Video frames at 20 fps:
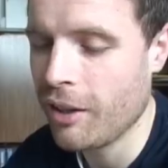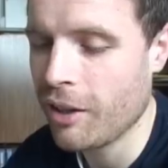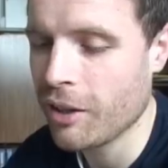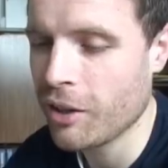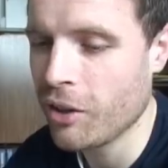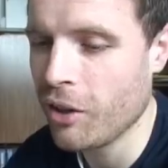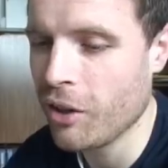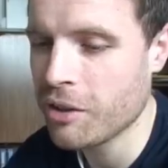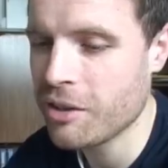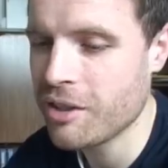
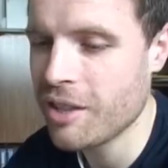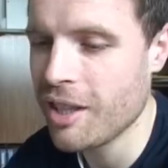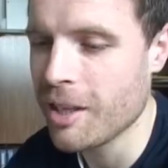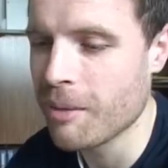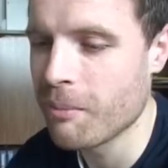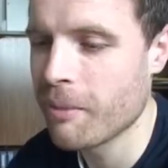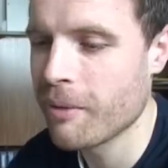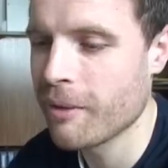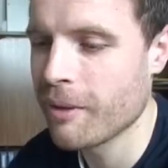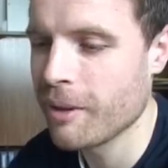I got a
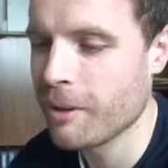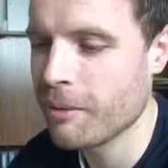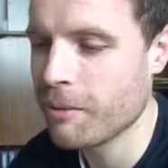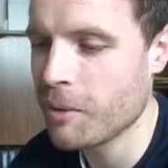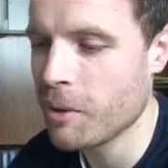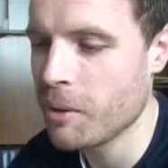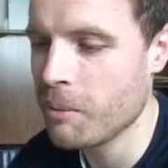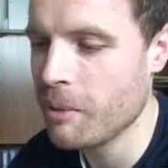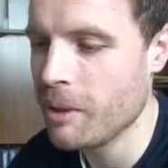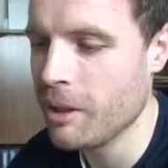tip
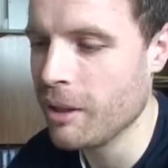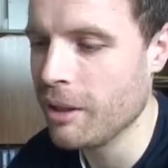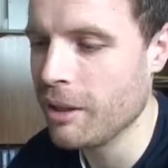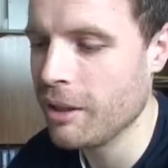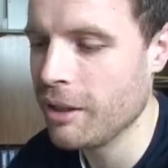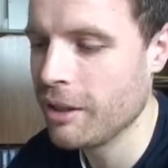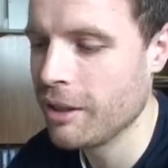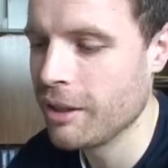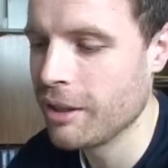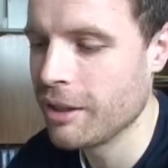
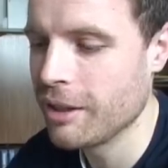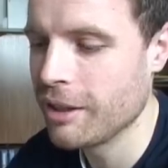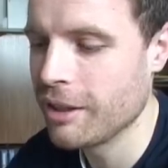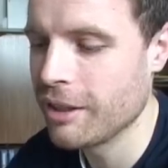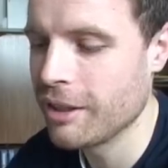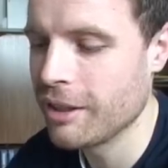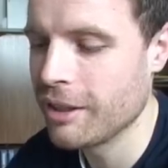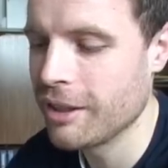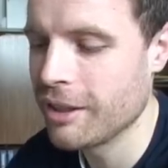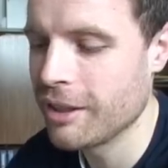from
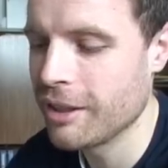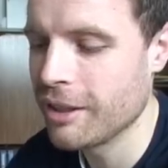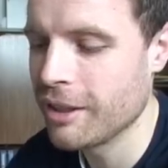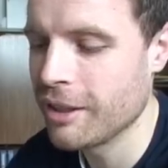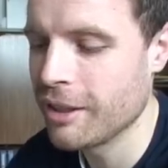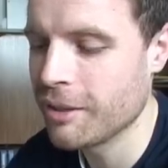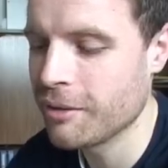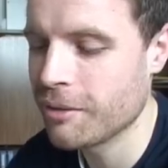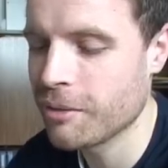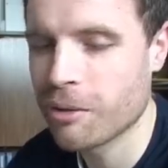
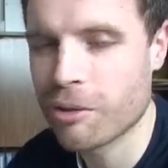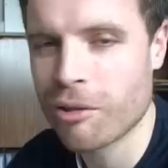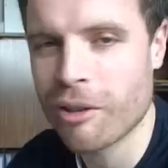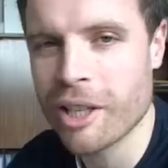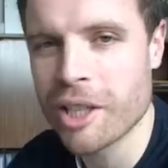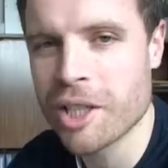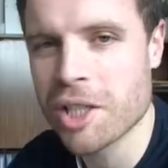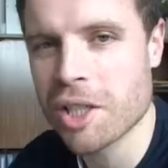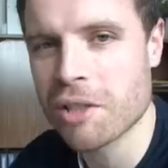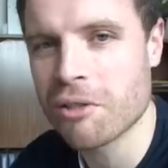
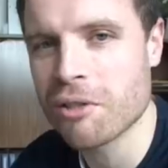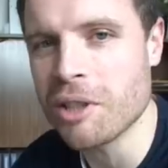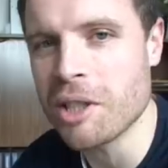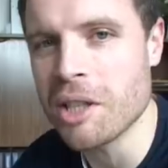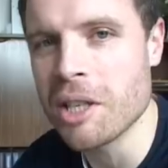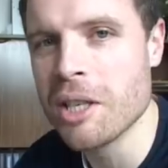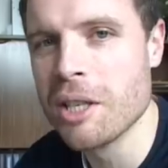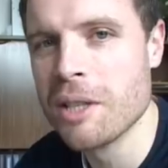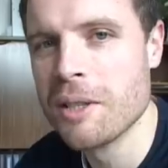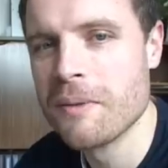Craig
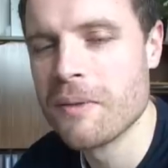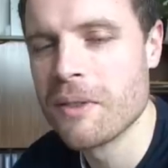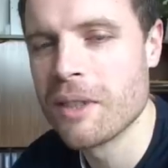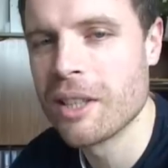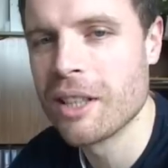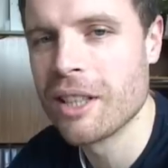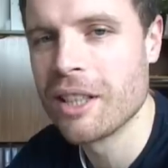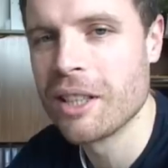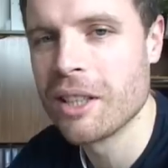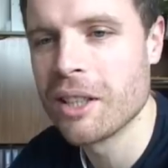Sherry,
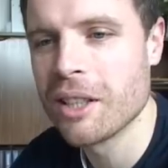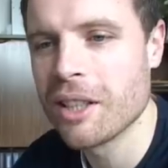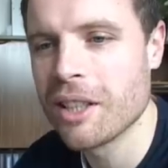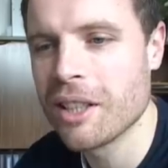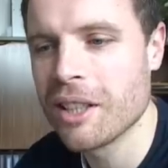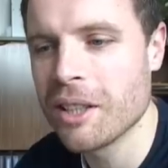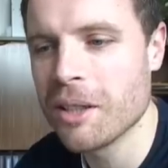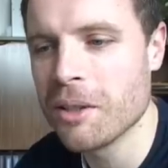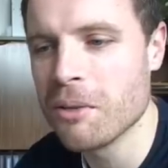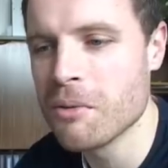
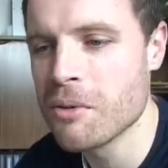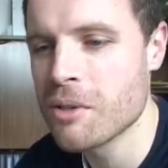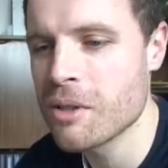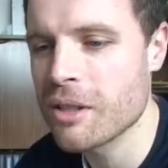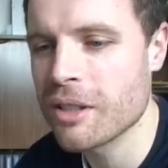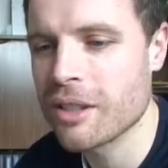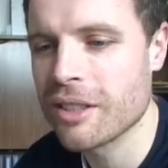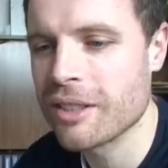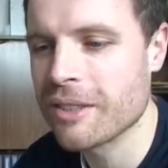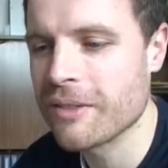
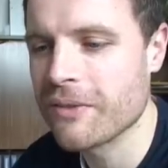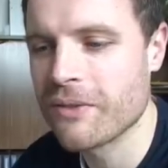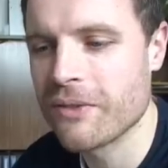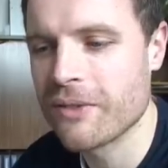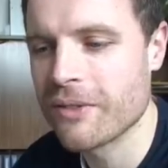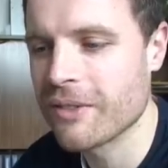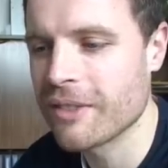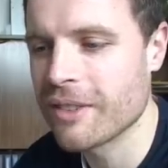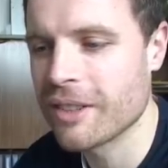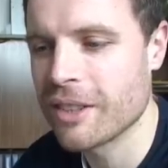who's
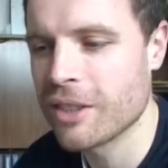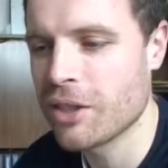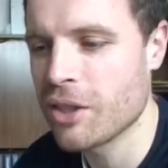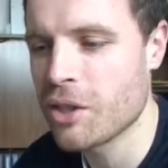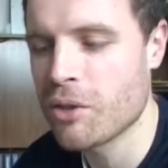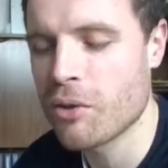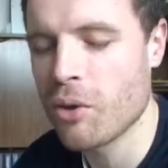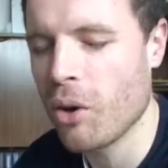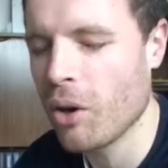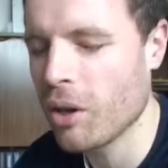
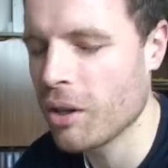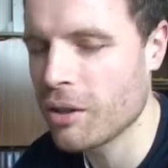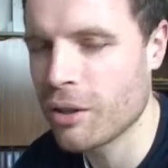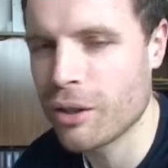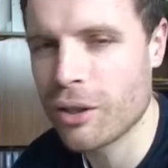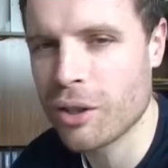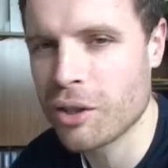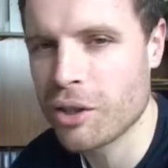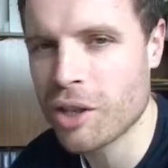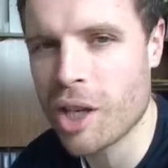just
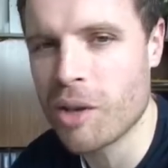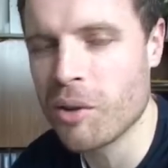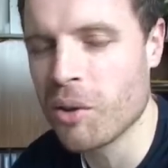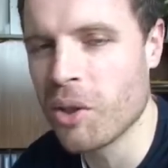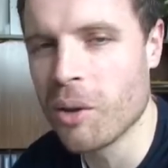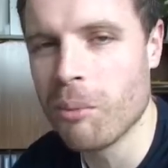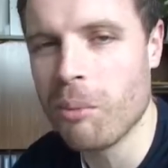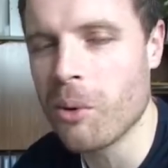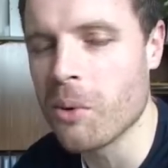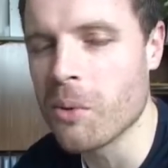so
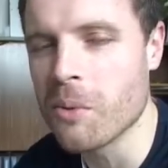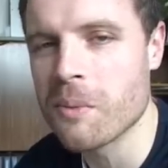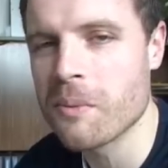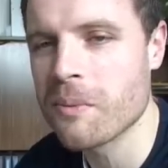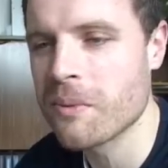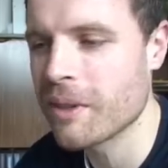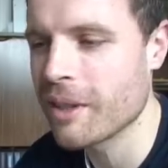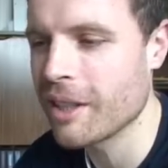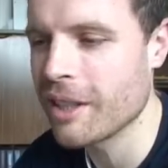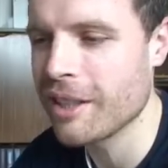on the ball.
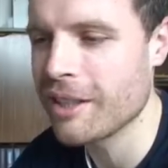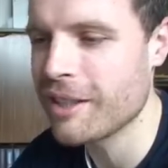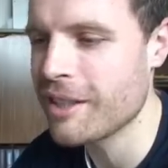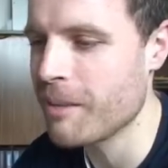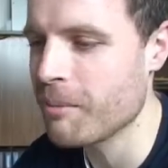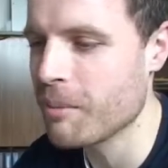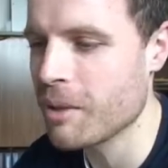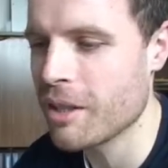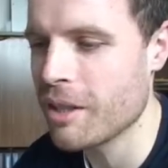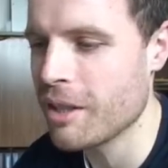He
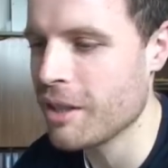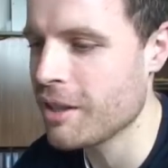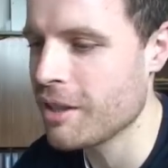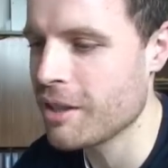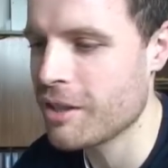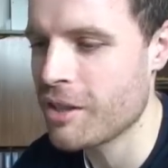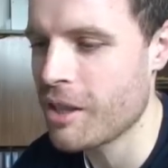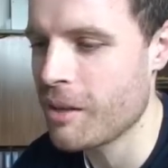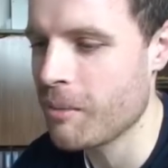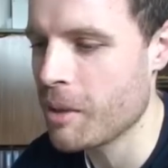sent
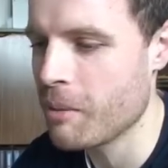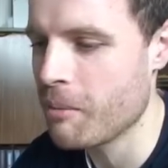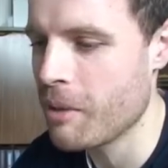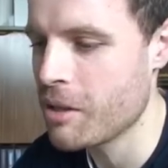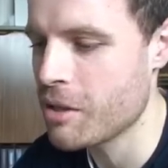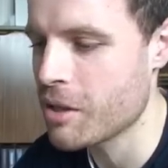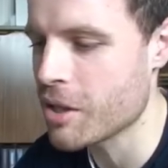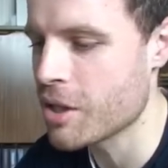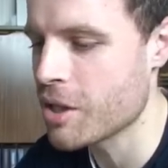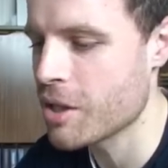me a
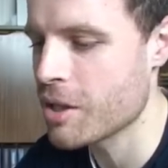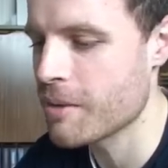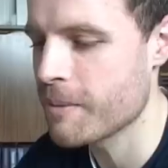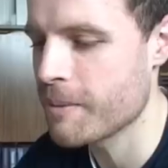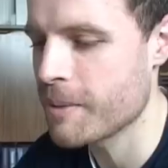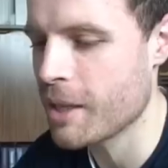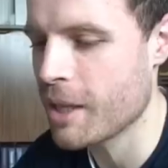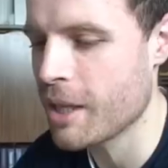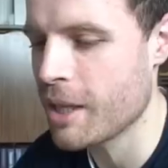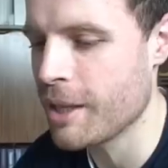message
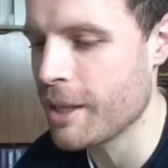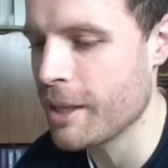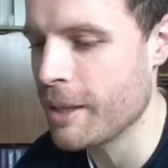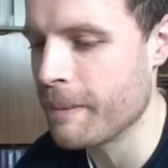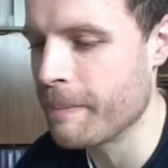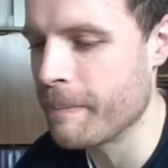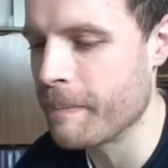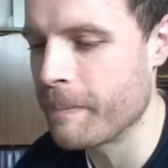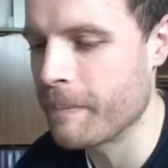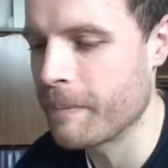
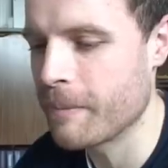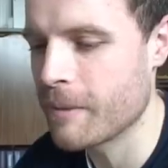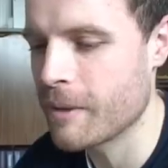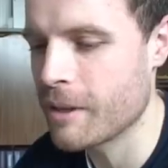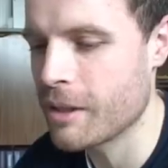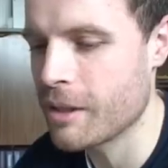saying